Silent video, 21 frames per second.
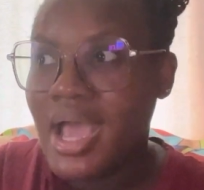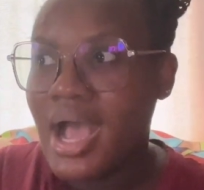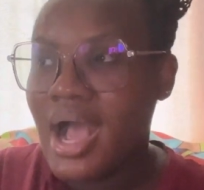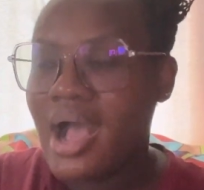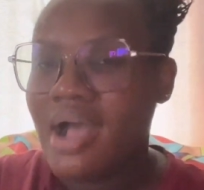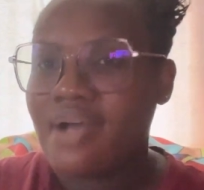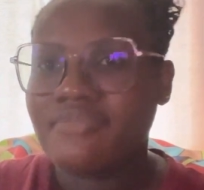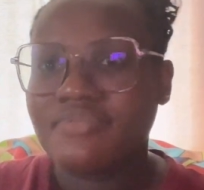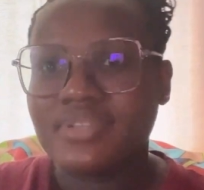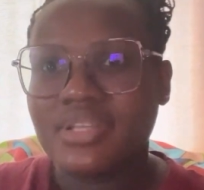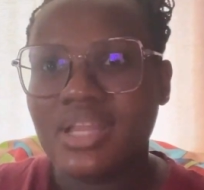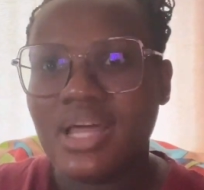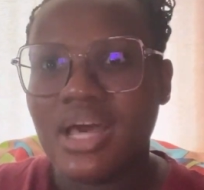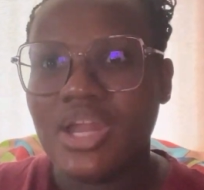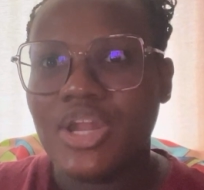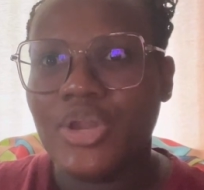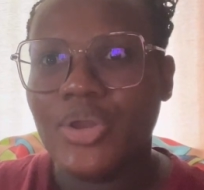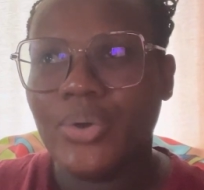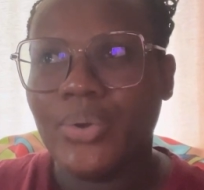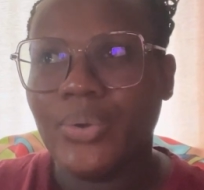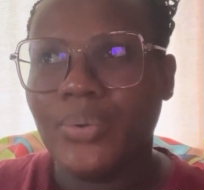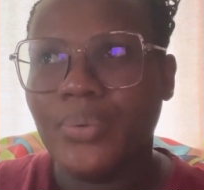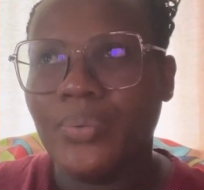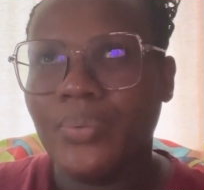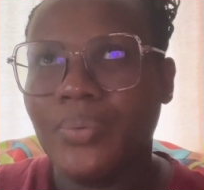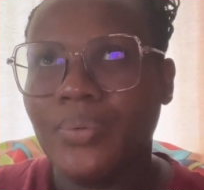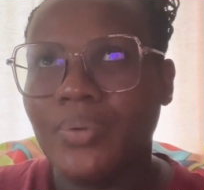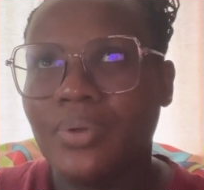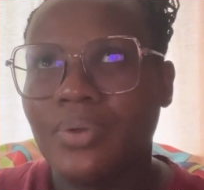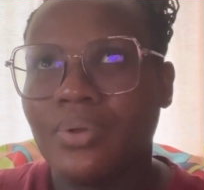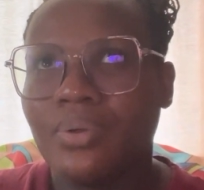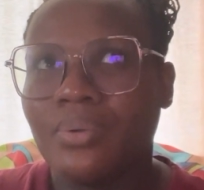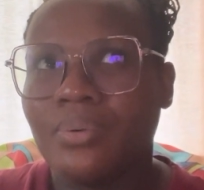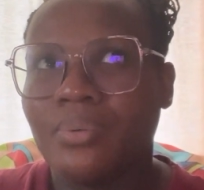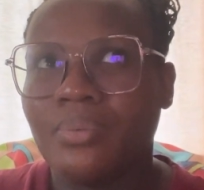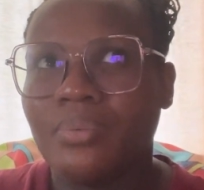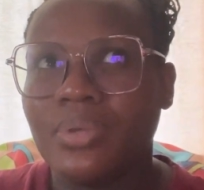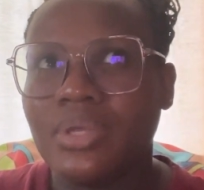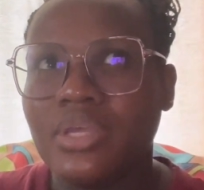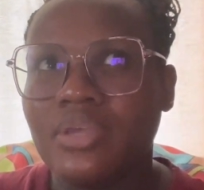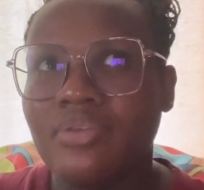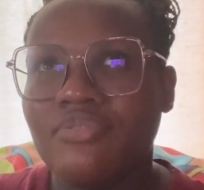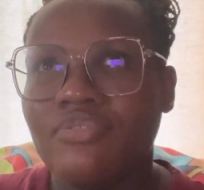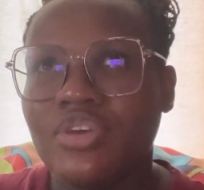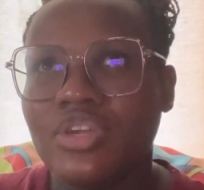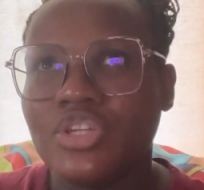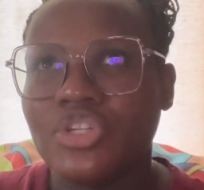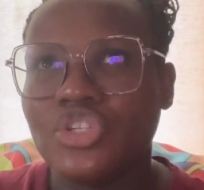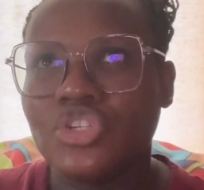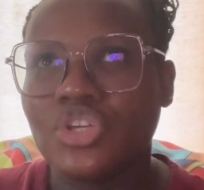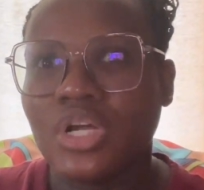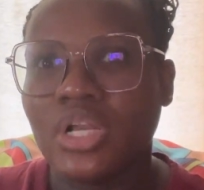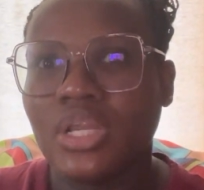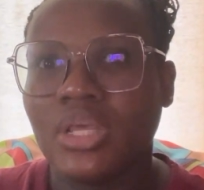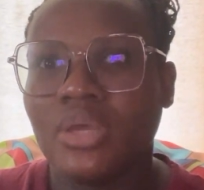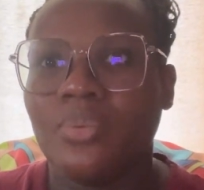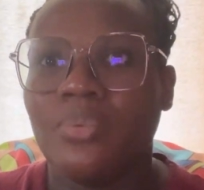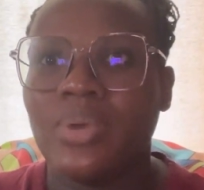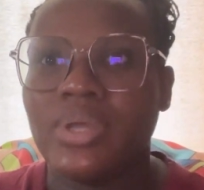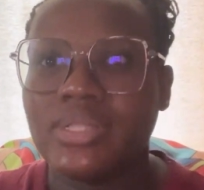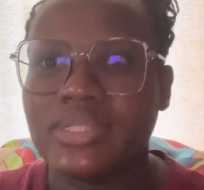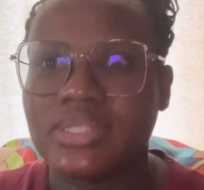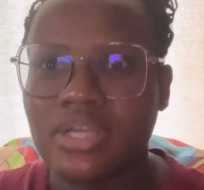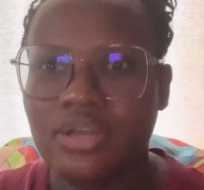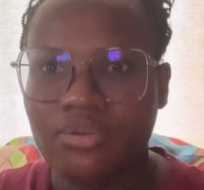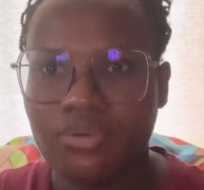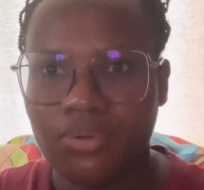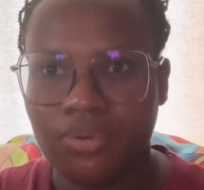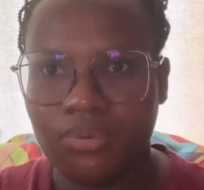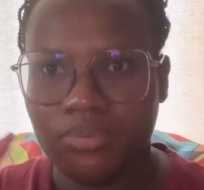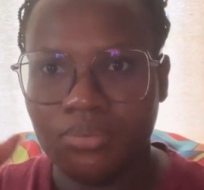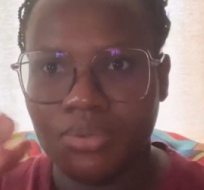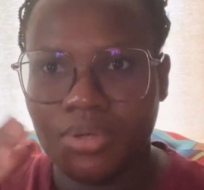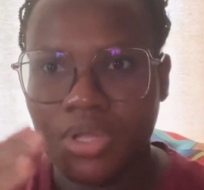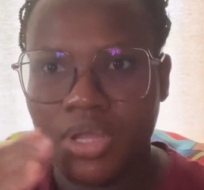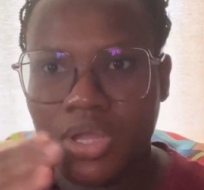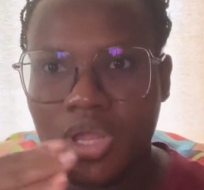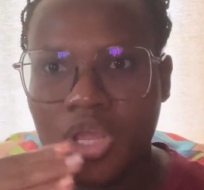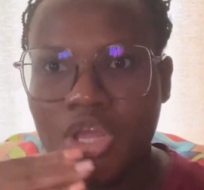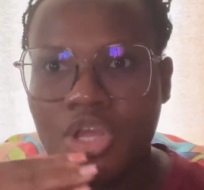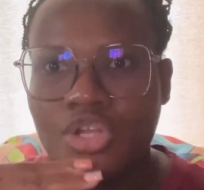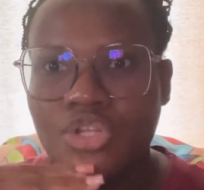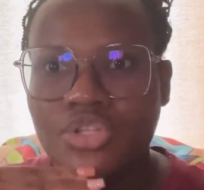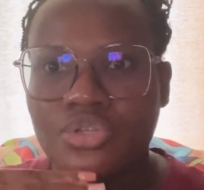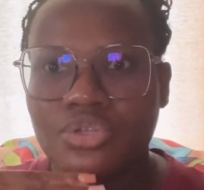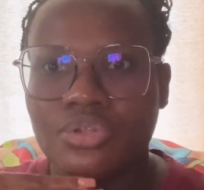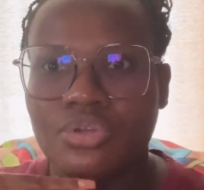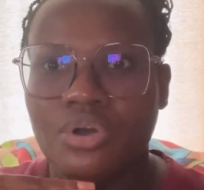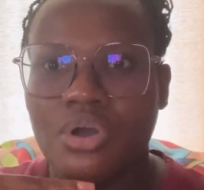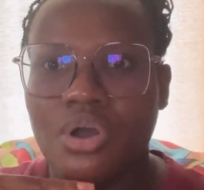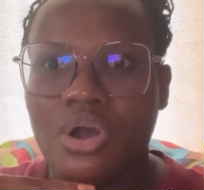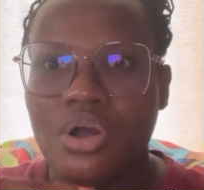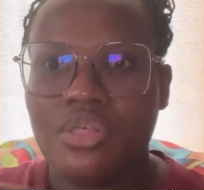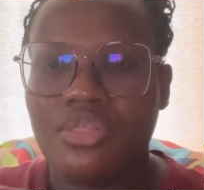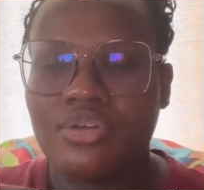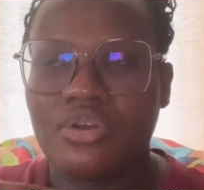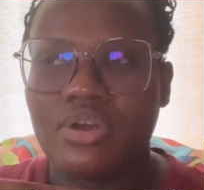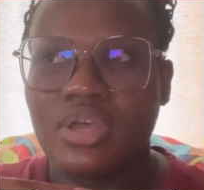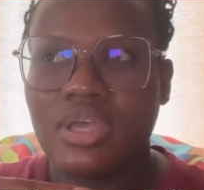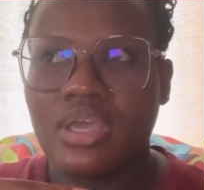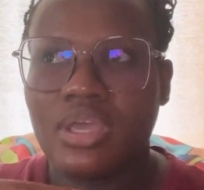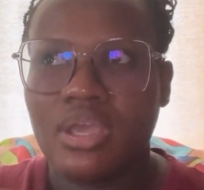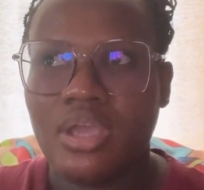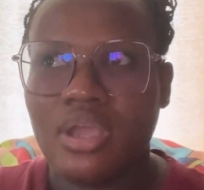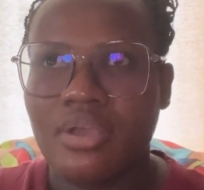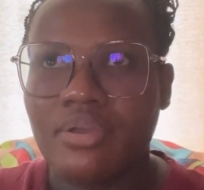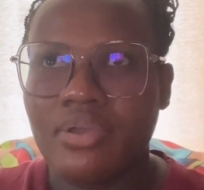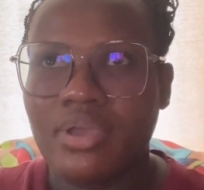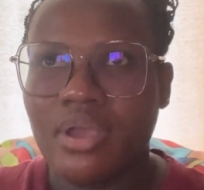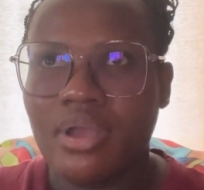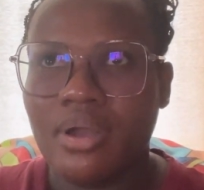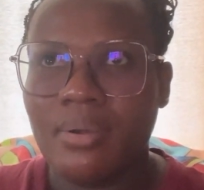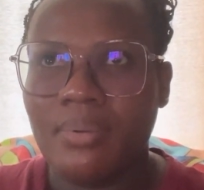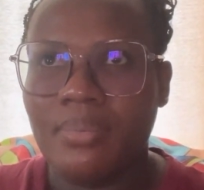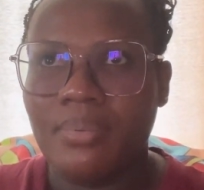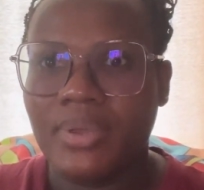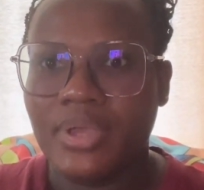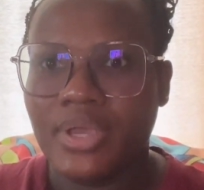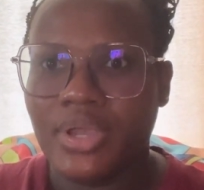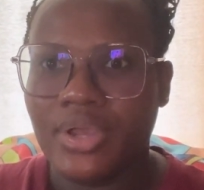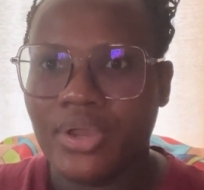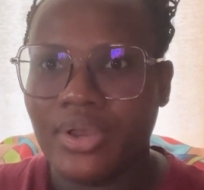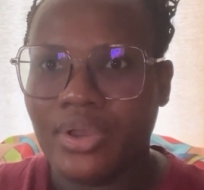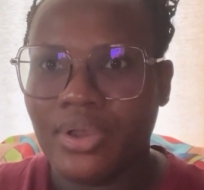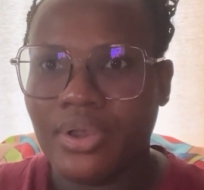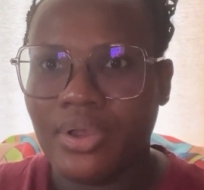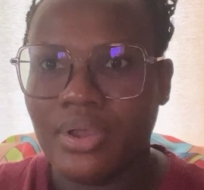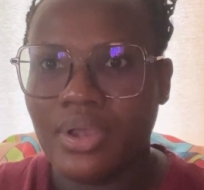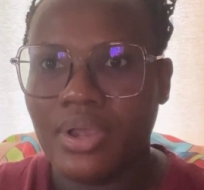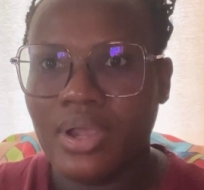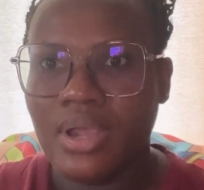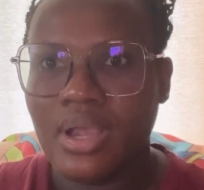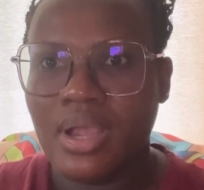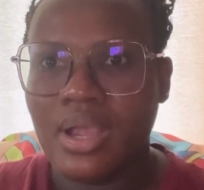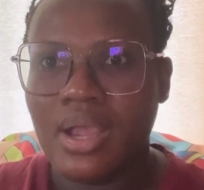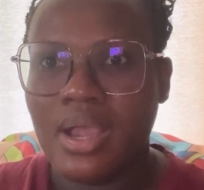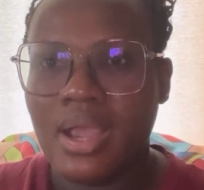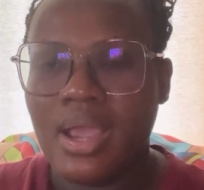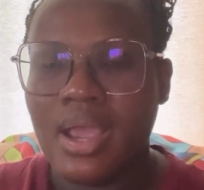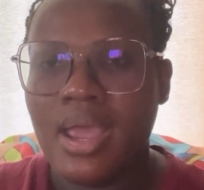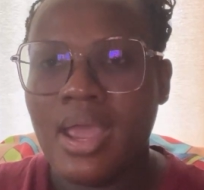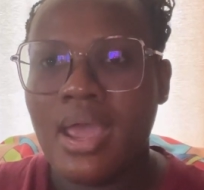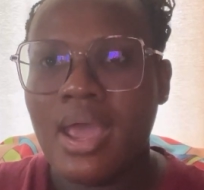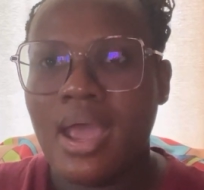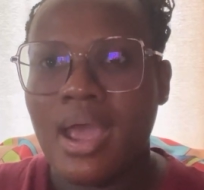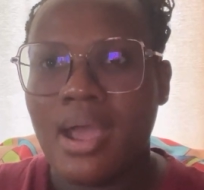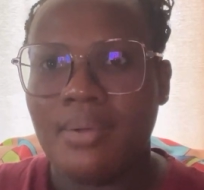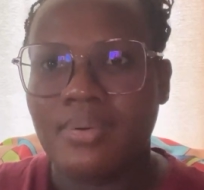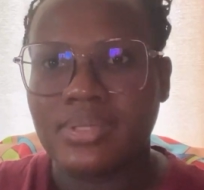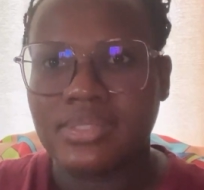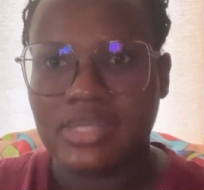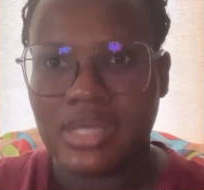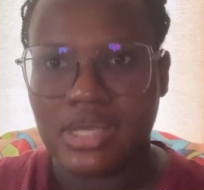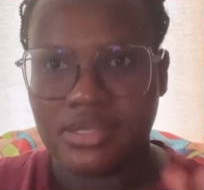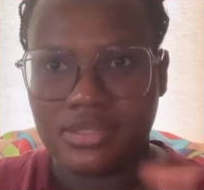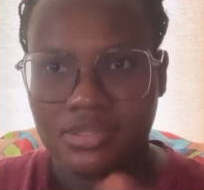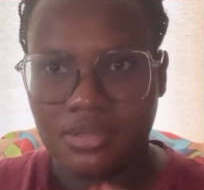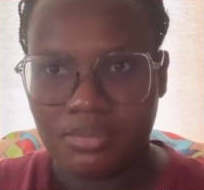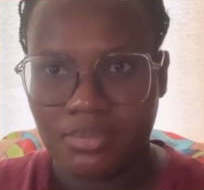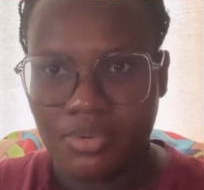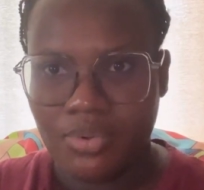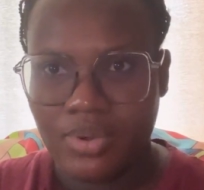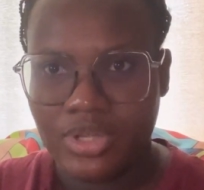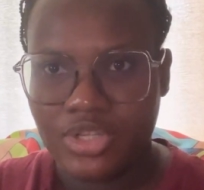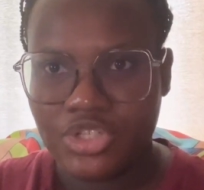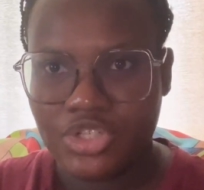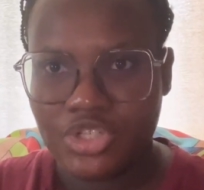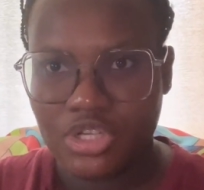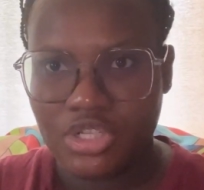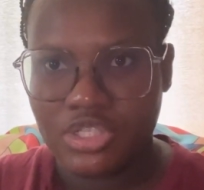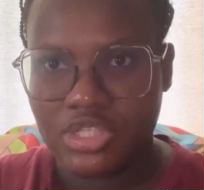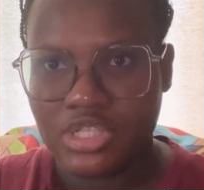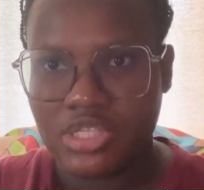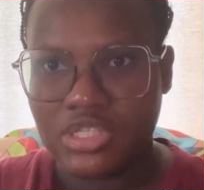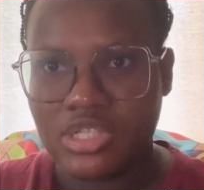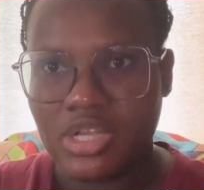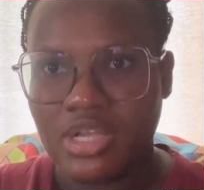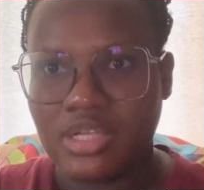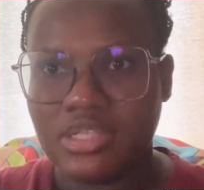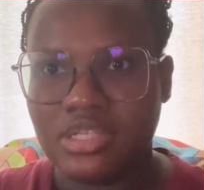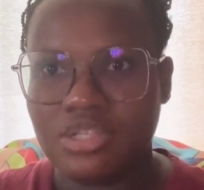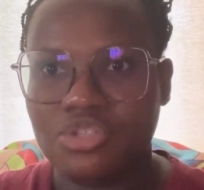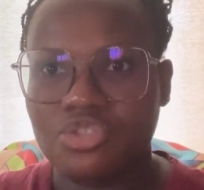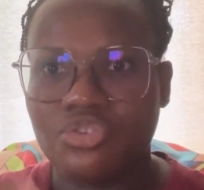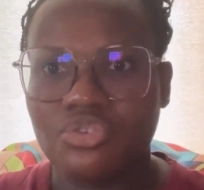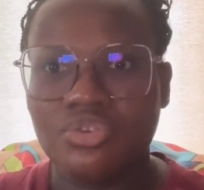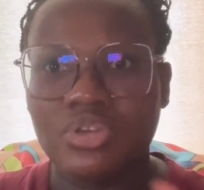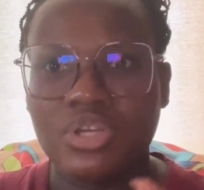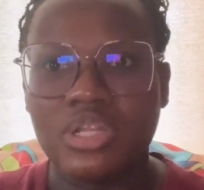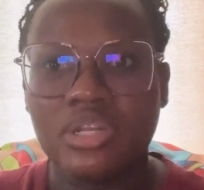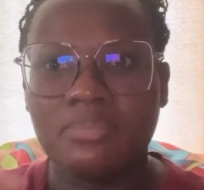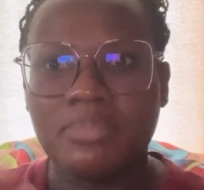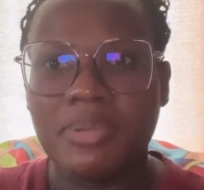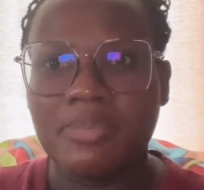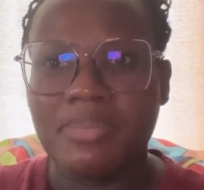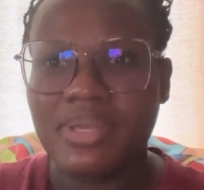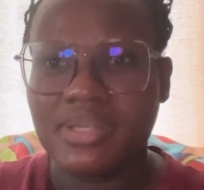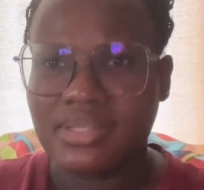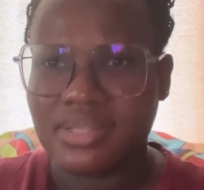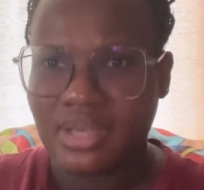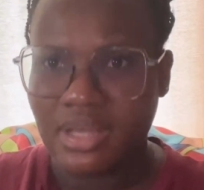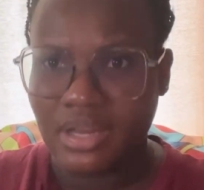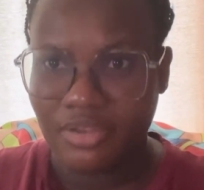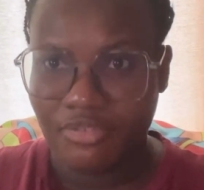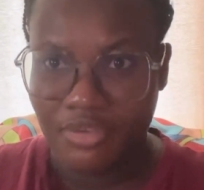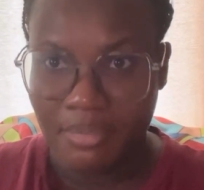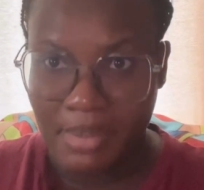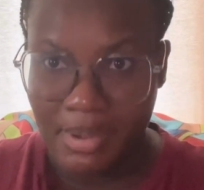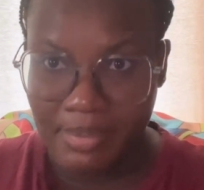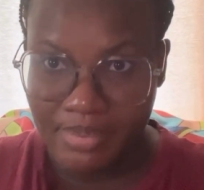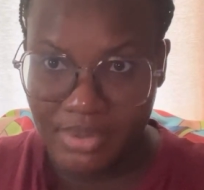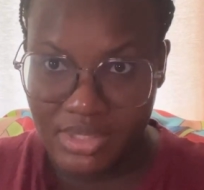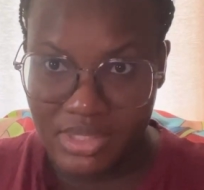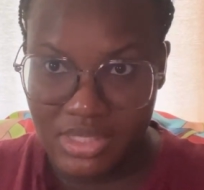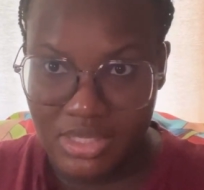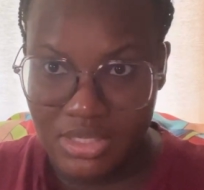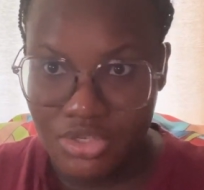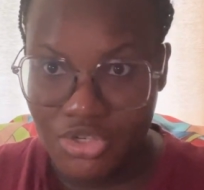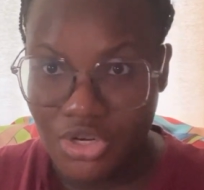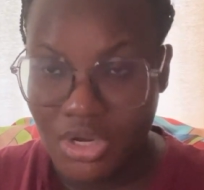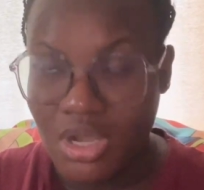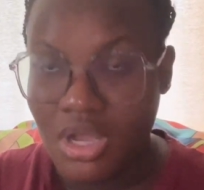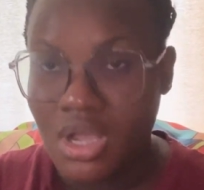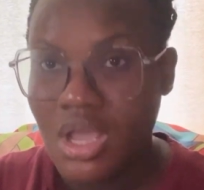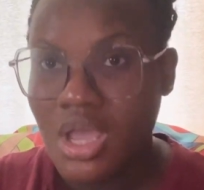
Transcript: After that, no, we eventually went around to the other area where I was asked some questions. They started screening me basically for my procedure.